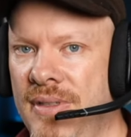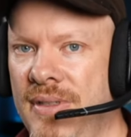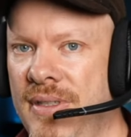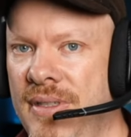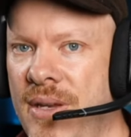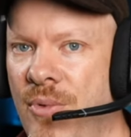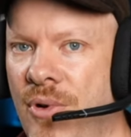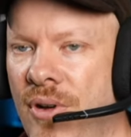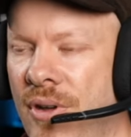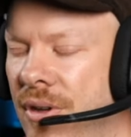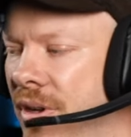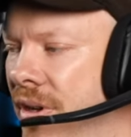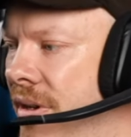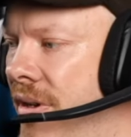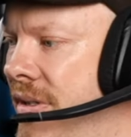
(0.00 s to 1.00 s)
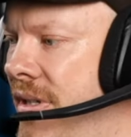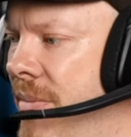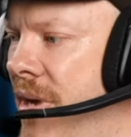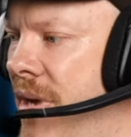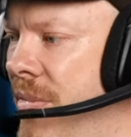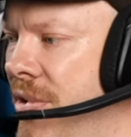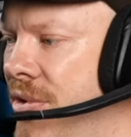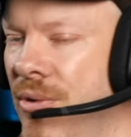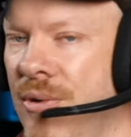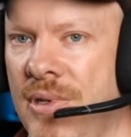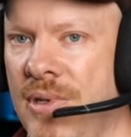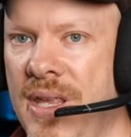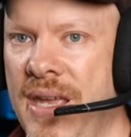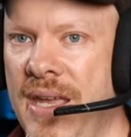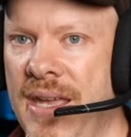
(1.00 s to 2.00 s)
See what uh, see about my talk
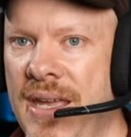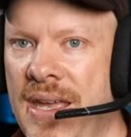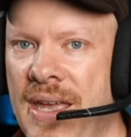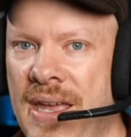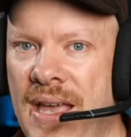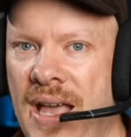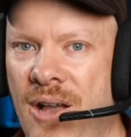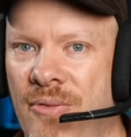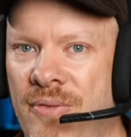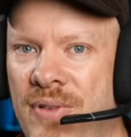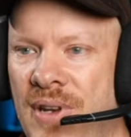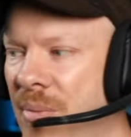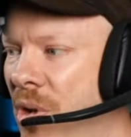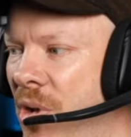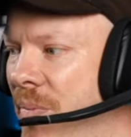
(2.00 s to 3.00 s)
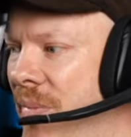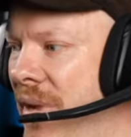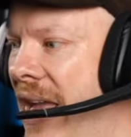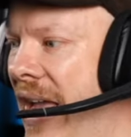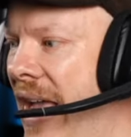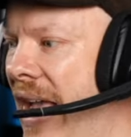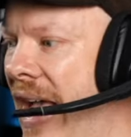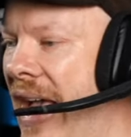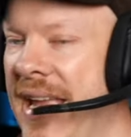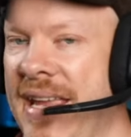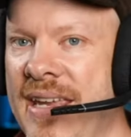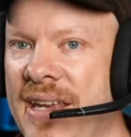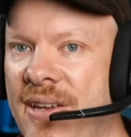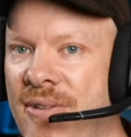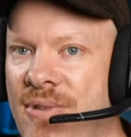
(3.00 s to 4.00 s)
there. Hopefully, I might be
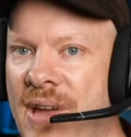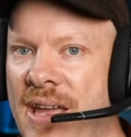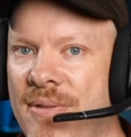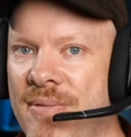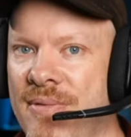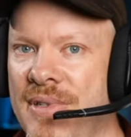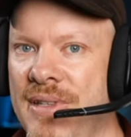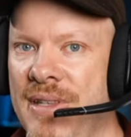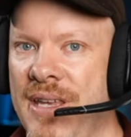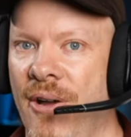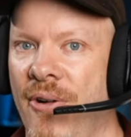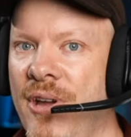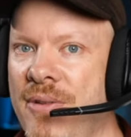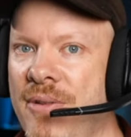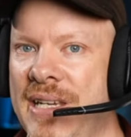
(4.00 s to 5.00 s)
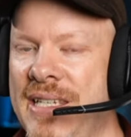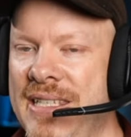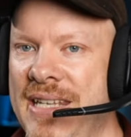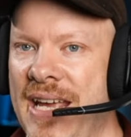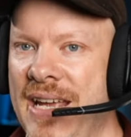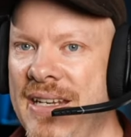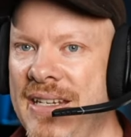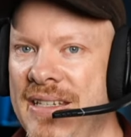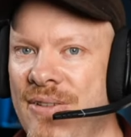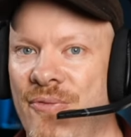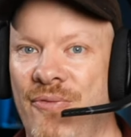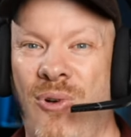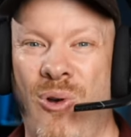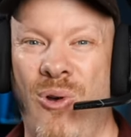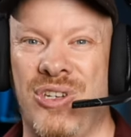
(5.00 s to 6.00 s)
hanging around the IRIX stand.
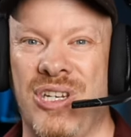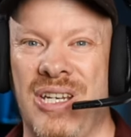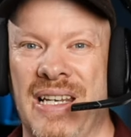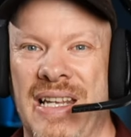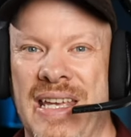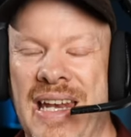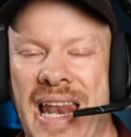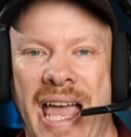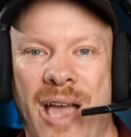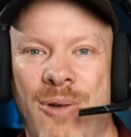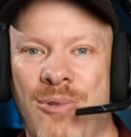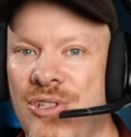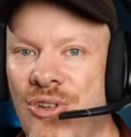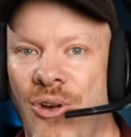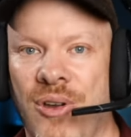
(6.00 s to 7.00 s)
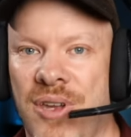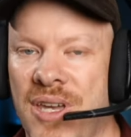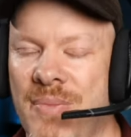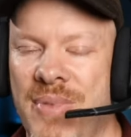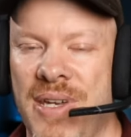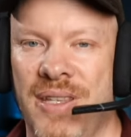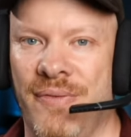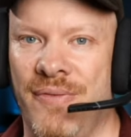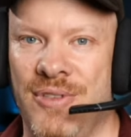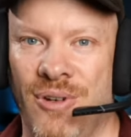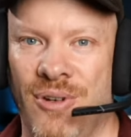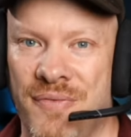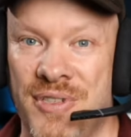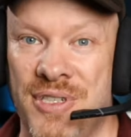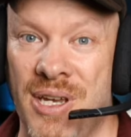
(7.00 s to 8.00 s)
Unfortunately, Laowa is not going to be at the
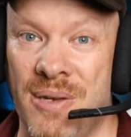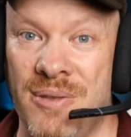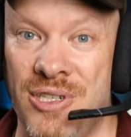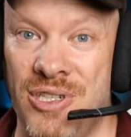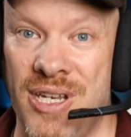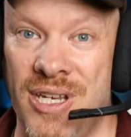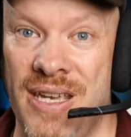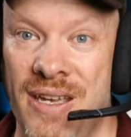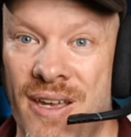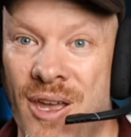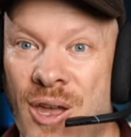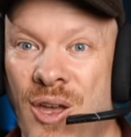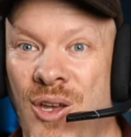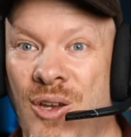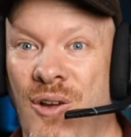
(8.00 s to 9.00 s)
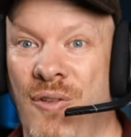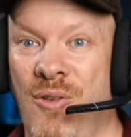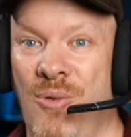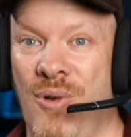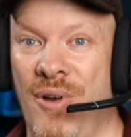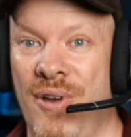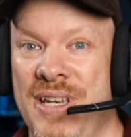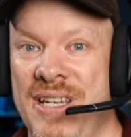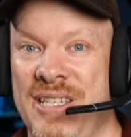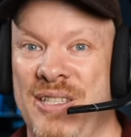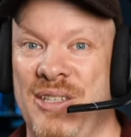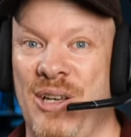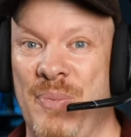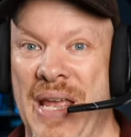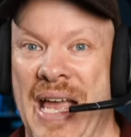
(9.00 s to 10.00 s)
photography show this year, Otherwise,
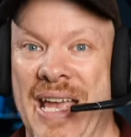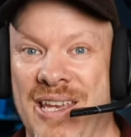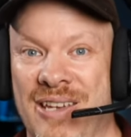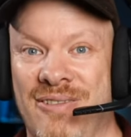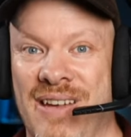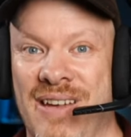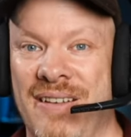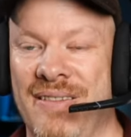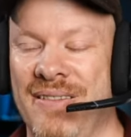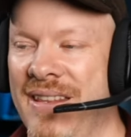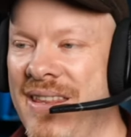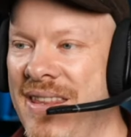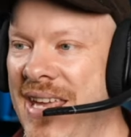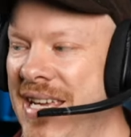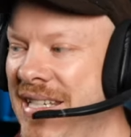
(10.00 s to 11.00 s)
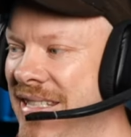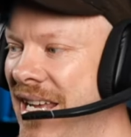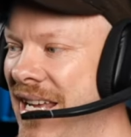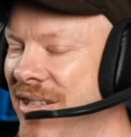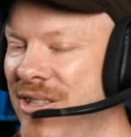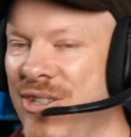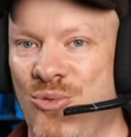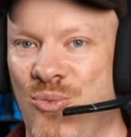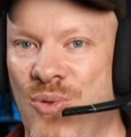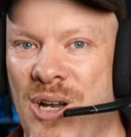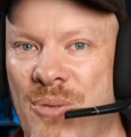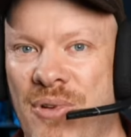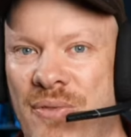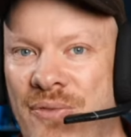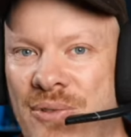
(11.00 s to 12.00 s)
I'll be hanging around their stand as well,
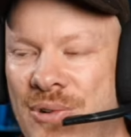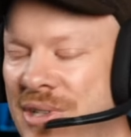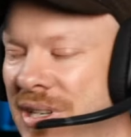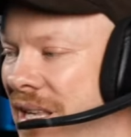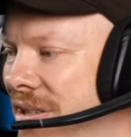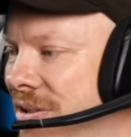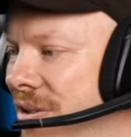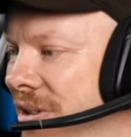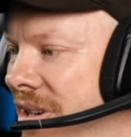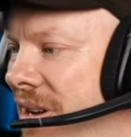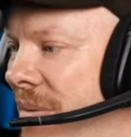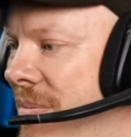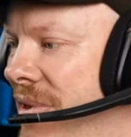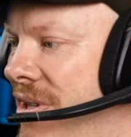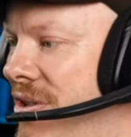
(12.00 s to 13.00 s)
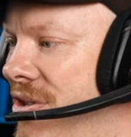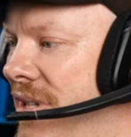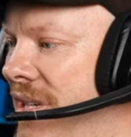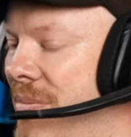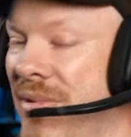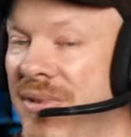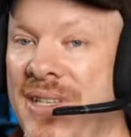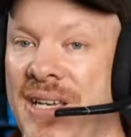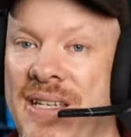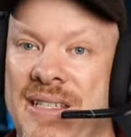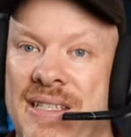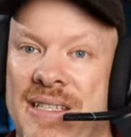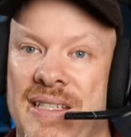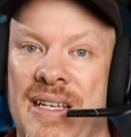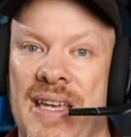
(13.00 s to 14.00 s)
but unfortunately, that's not going to happen this year. But that is
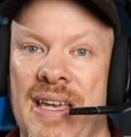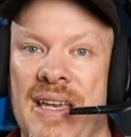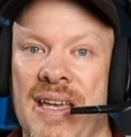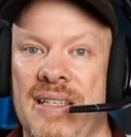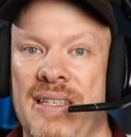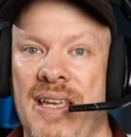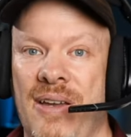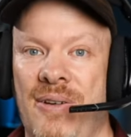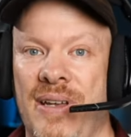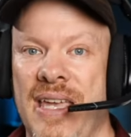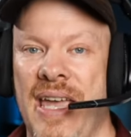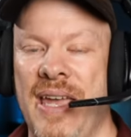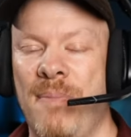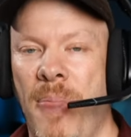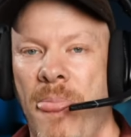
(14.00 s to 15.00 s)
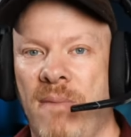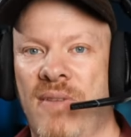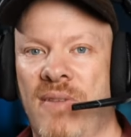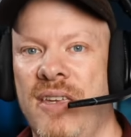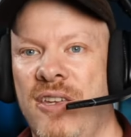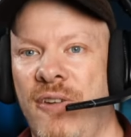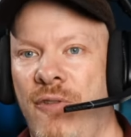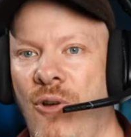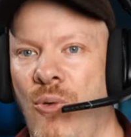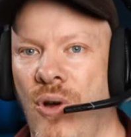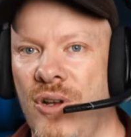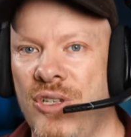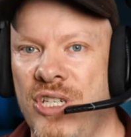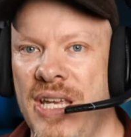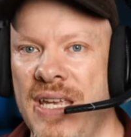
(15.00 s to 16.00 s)
it. So, again, thank you for
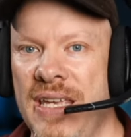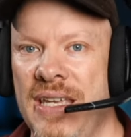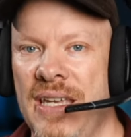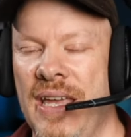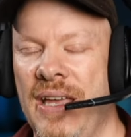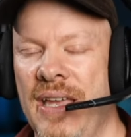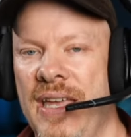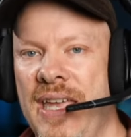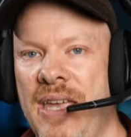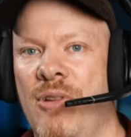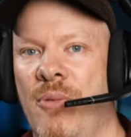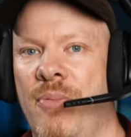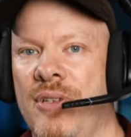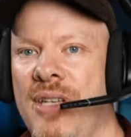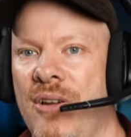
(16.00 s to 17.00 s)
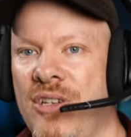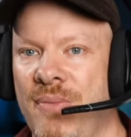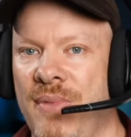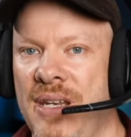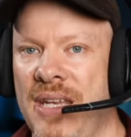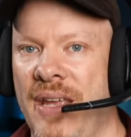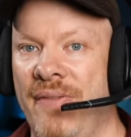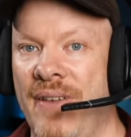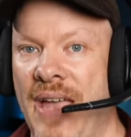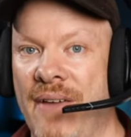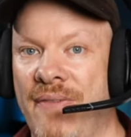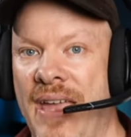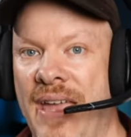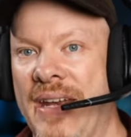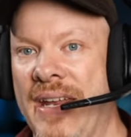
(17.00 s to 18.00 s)
watching. Hit me up on social media if you
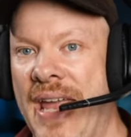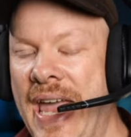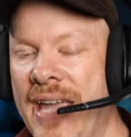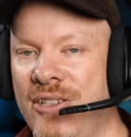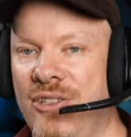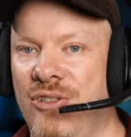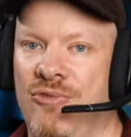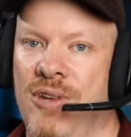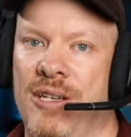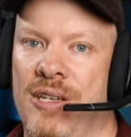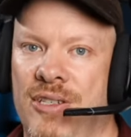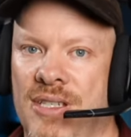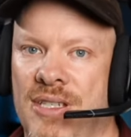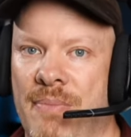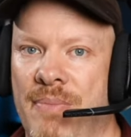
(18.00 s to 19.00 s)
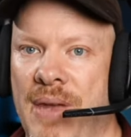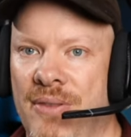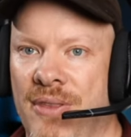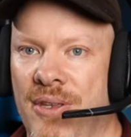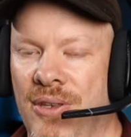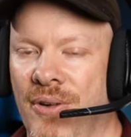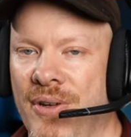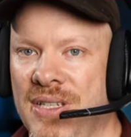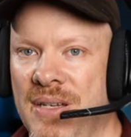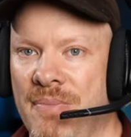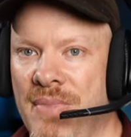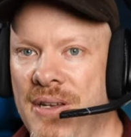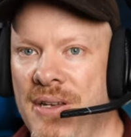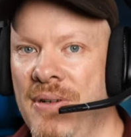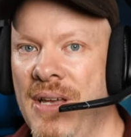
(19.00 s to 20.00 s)
have any extra questions about the
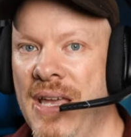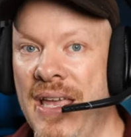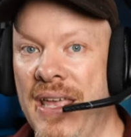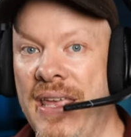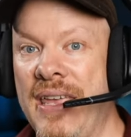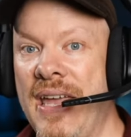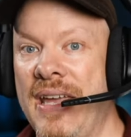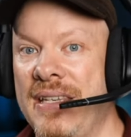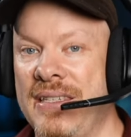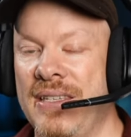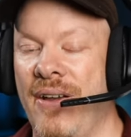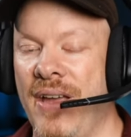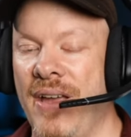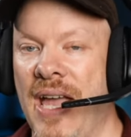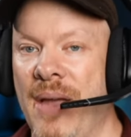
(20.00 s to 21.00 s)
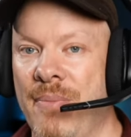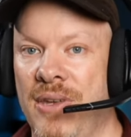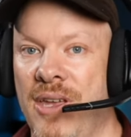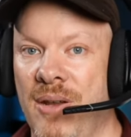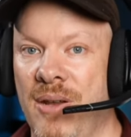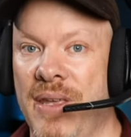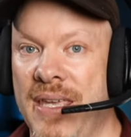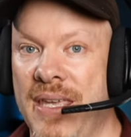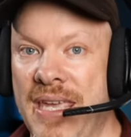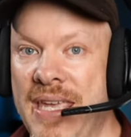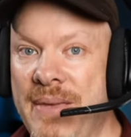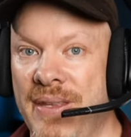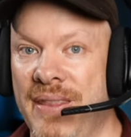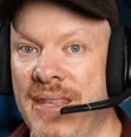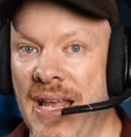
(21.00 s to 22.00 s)
90mm. Yes, I am going to be
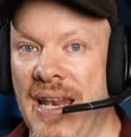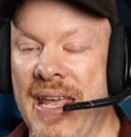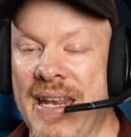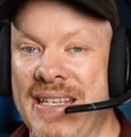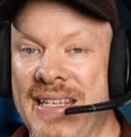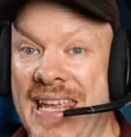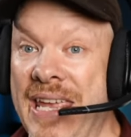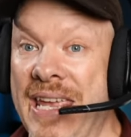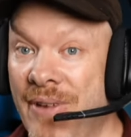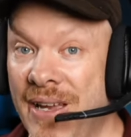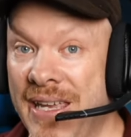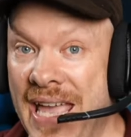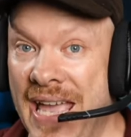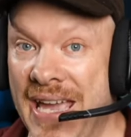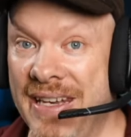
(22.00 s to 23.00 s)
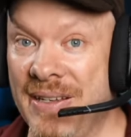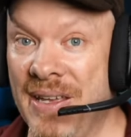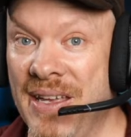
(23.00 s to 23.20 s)
keeping that lens if I can.